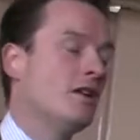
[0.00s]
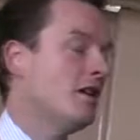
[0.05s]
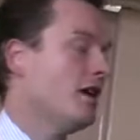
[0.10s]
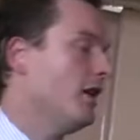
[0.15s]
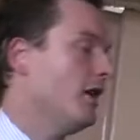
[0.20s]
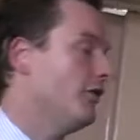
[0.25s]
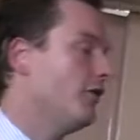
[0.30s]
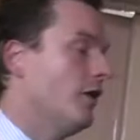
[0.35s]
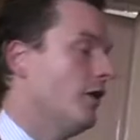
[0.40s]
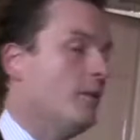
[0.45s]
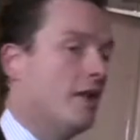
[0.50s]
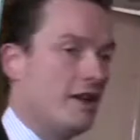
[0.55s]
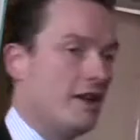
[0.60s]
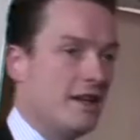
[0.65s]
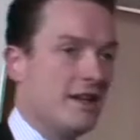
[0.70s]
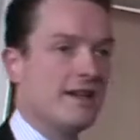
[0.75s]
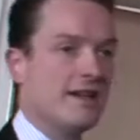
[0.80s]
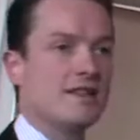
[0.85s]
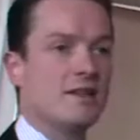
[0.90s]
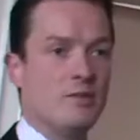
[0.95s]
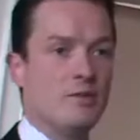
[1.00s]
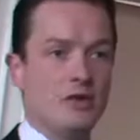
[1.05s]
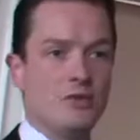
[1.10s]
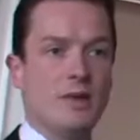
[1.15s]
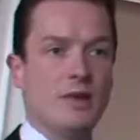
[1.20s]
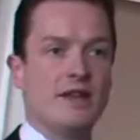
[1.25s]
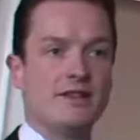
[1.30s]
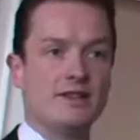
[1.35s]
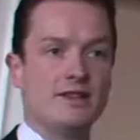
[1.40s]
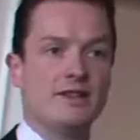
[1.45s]
And from that, you get a much
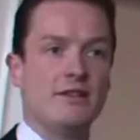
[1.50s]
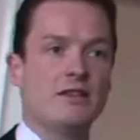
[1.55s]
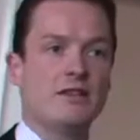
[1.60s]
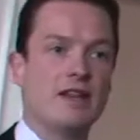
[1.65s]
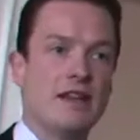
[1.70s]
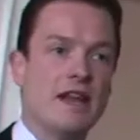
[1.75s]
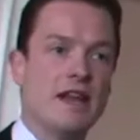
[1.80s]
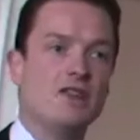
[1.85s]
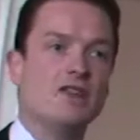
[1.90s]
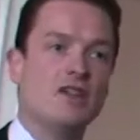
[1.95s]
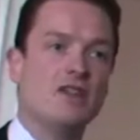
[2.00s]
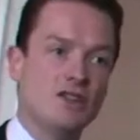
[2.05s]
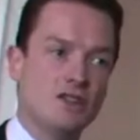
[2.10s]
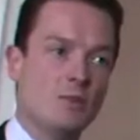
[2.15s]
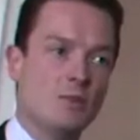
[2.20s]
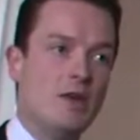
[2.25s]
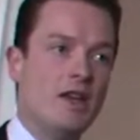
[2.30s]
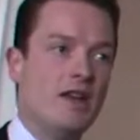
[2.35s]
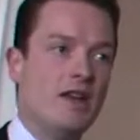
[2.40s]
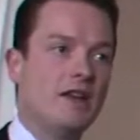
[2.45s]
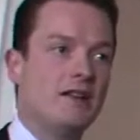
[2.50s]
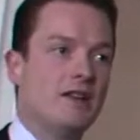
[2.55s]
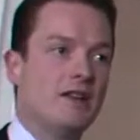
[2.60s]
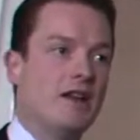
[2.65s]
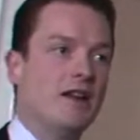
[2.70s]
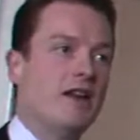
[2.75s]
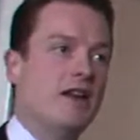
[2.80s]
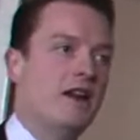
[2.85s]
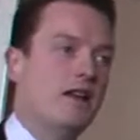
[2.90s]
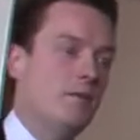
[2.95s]
better connection in speed,
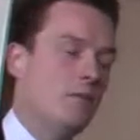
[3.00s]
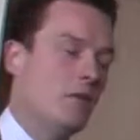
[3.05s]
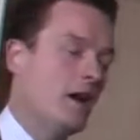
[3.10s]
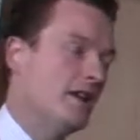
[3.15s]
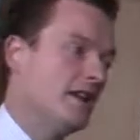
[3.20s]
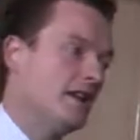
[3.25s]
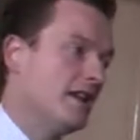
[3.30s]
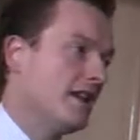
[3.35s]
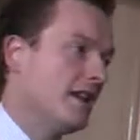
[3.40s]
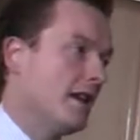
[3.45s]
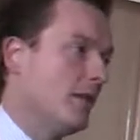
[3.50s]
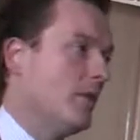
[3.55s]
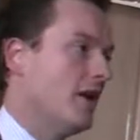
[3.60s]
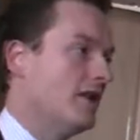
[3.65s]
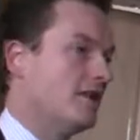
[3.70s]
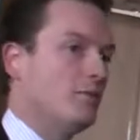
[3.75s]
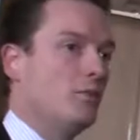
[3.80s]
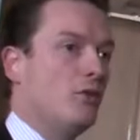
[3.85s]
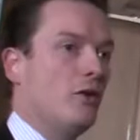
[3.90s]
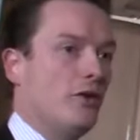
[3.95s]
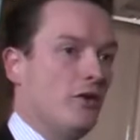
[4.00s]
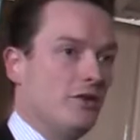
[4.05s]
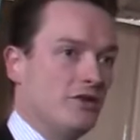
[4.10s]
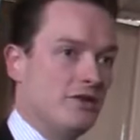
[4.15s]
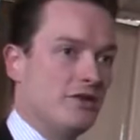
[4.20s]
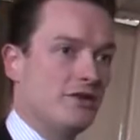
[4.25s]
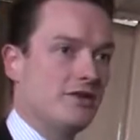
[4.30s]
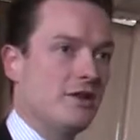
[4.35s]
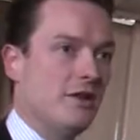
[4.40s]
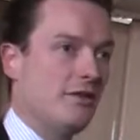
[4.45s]
um, and you can get better
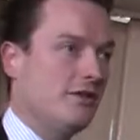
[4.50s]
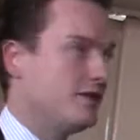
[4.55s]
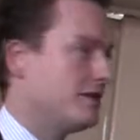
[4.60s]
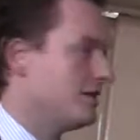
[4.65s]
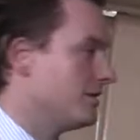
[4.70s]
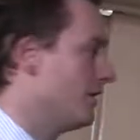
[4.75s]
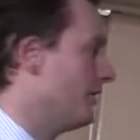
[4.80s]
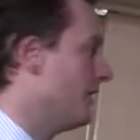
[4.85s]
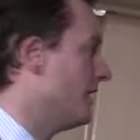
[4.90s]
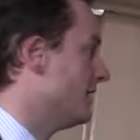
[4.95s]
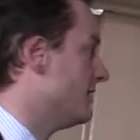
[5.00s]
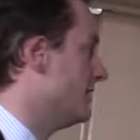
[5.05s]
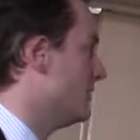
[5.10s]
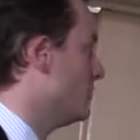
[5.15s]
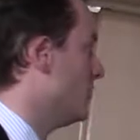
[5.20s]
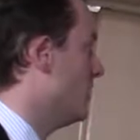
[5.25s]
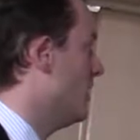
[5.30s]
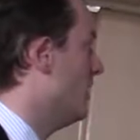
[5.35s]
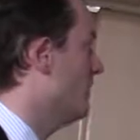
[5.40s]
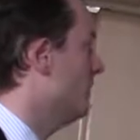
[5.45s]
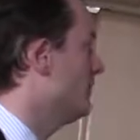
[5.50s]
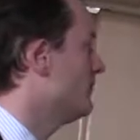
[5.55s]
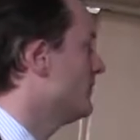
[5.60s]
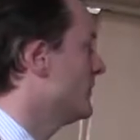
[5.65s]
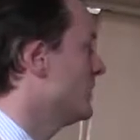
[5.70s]
products and services on that as well.